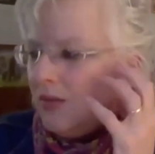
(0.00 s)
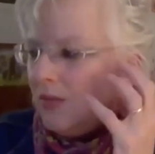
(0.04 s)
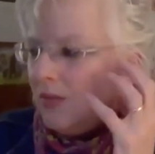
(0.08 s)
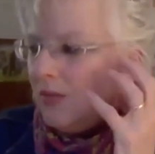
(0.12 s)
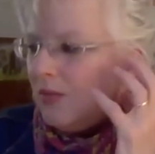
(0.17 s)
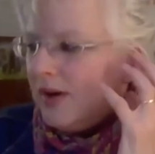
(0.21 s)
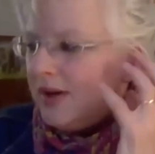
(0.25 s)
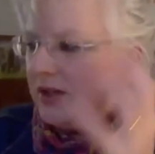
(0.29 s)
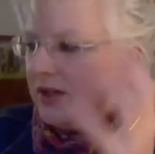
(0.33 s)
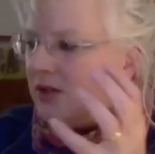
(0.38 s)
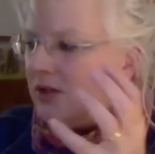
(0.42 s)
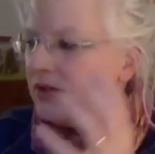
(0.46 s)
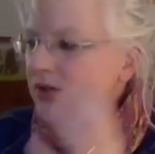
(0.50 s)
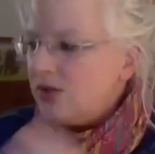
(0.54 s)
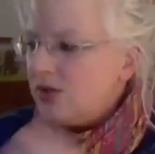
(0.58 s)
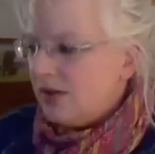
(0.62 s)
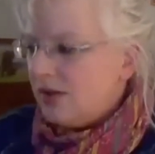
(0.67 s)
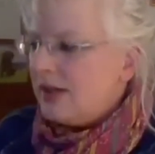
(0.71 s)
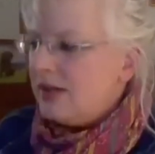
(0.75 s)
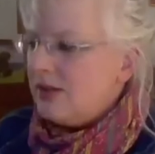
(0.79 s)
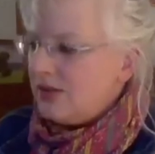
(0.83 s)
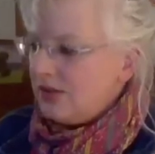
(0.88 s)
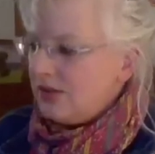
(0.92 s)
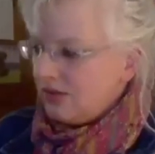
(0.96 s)
when you're
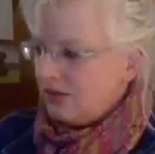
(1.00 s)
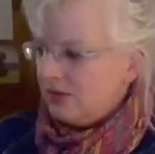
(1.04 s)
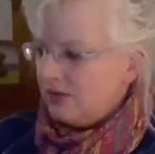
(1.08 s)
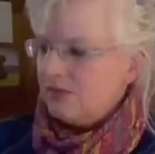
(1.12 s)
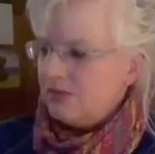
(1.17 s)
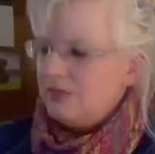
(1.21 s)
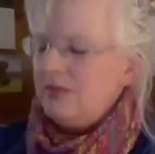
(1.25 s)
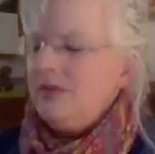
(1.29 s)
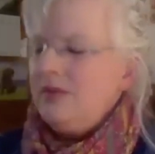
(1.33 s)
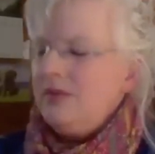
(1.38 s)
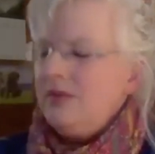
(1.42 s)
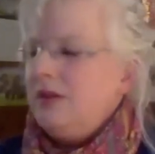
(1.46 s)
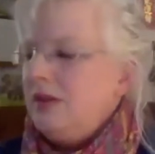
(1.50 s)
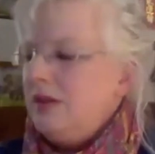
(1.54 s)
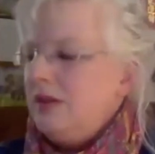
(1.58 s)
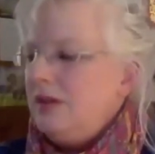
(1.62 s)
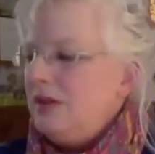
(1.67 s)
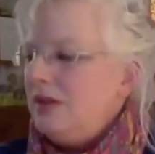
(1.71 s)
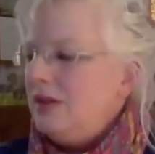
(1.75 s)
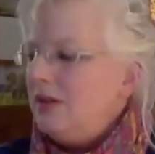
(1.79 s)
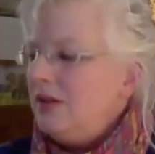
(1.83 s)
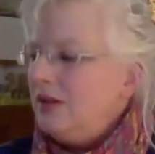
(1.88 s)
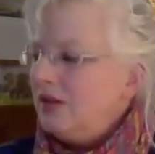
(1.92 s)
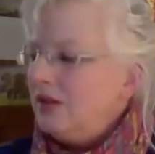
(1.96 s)
trying to
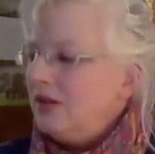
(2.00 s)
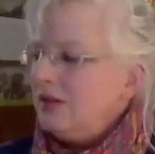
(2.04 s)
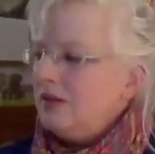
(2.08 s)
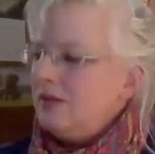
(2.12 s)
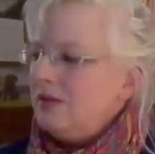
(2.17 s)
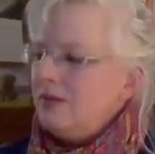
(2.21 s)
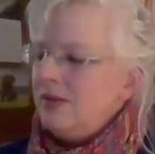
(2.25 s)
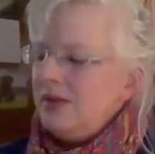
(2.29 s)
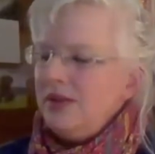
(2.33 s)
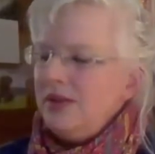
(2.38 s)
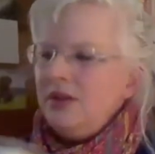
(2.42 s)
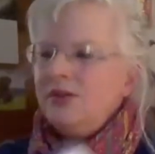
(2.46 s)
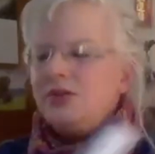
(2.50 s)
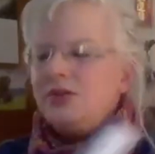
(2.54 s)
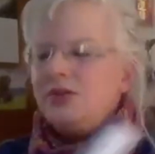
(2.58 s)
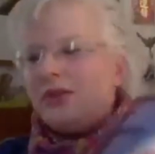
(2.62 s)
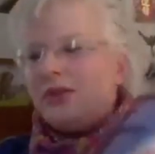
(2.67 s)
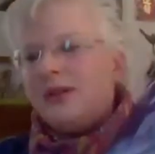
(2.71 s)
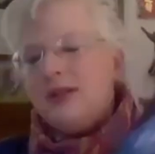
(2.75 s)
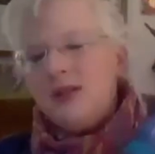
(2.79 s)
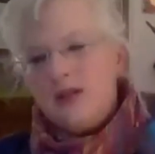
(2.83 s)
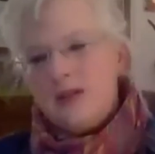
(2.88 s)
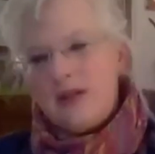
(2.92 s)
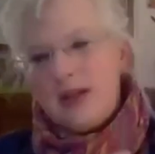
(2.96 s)
you're, you're, when you're
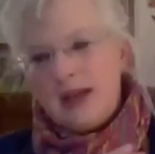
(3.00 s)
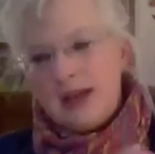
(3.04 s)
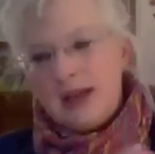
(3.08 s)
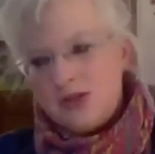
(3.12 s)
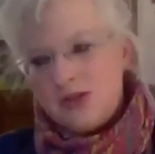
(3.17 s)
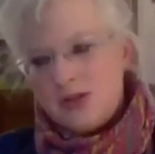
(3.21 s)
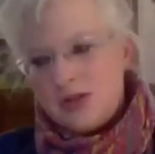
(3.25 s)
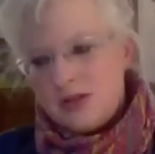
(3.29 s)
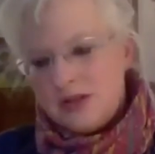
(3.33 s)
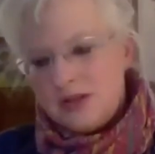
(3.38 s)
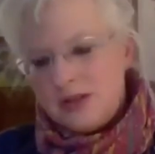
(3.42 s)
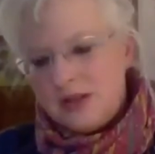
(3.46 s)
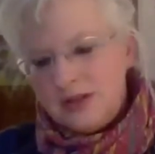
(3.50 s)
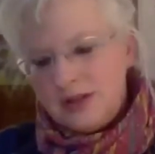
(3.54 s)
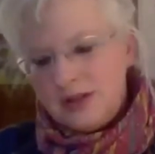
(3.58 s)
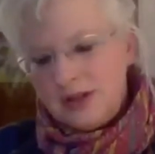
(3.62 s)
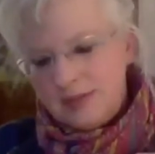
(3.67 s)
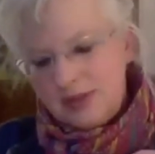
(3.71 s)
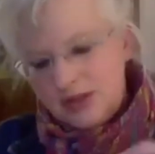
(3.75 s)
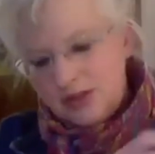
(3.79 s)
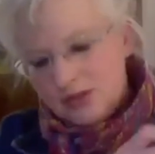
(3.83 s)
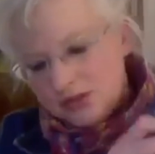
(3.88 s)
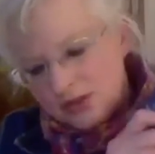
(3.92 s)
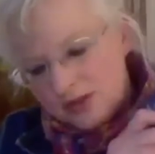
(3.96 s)
trying to actually i
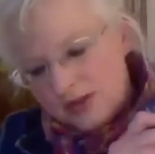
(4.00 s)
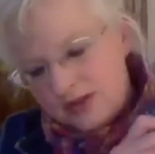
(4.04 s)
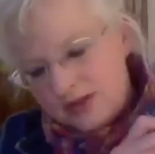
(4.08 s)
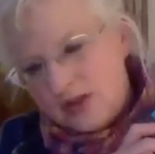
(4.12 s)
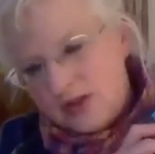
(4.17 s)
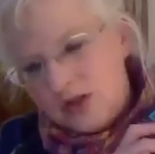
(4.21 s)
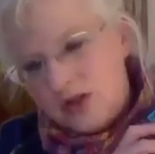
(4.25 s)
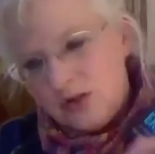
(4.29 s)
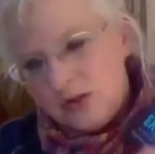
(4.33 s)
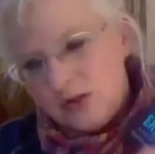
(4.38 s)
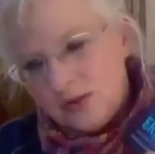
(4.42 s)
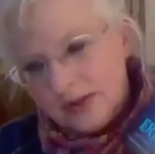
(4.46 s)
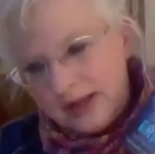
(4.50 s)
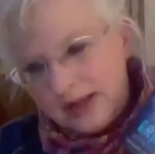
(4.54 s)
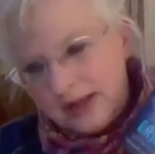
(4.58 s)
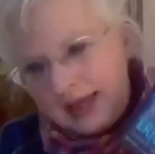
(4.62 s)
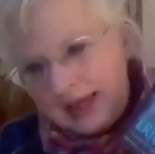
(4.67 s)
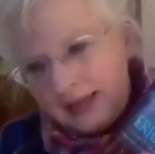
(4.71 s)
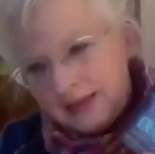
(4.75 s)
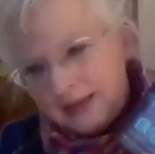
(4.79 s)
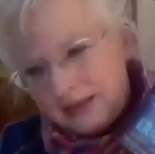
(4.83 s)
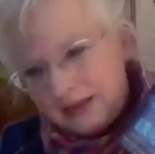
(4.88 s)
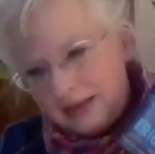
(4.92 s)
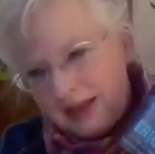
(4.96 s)
mean you're trying to
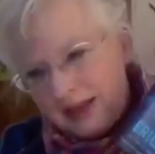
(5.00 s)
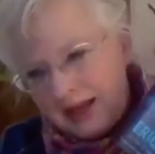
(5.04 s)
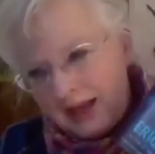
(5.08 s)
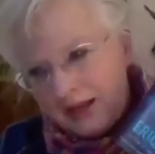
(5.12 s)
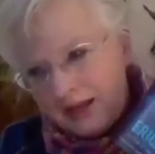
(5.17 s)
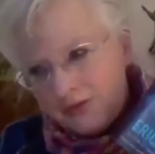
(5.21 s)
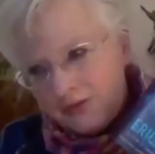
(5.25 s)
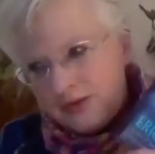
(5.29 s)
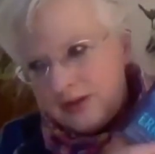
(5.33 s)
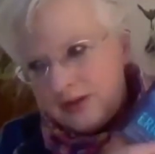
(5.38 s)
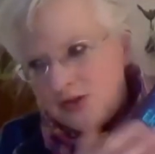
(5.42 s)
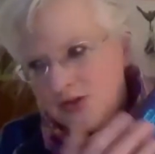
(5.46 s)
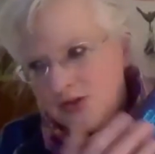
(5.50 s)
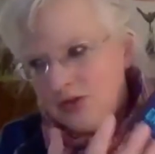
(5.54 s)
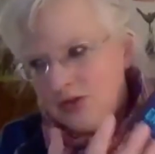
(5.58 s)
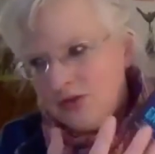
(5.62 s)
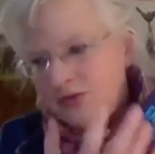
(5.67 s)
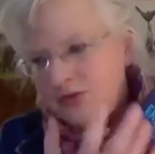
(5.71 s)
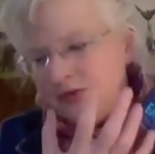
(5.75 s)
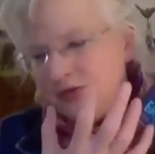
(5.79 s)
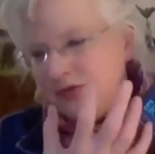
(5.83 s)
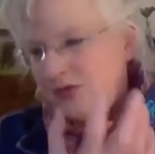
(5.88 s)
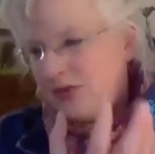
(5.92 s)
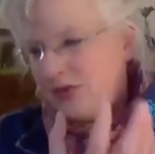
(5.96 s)
create life it should
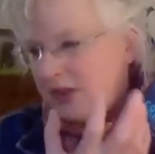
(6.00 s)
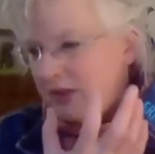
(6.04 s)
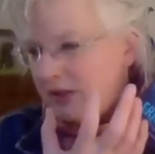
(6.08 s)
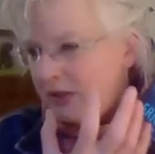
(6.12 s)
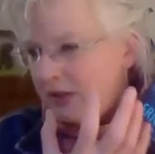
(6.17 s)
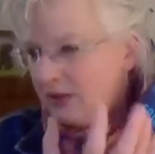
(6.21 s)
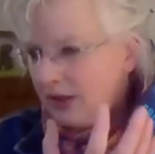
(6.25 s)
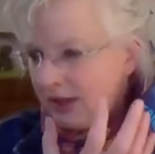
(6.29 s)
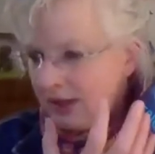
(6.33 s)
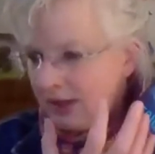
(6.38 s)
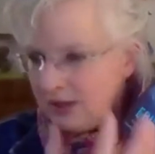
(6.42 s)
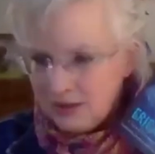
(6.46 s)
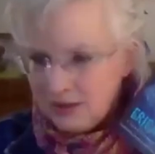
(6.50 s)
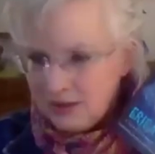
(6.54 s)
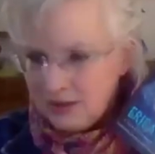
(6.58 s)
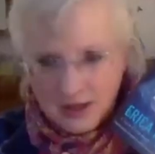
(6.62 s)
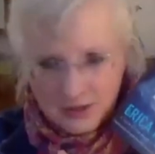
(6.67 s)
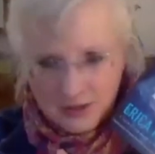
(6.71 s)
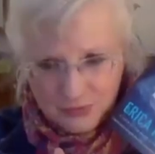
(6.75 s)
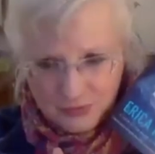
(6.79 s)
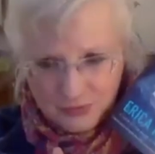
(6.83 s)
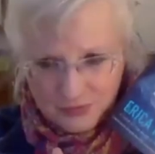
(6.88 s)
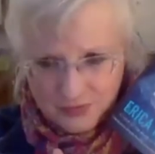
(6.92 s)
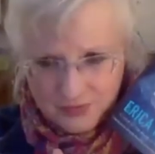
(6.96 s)
feel like
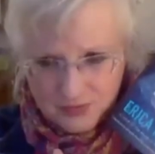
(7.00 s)
life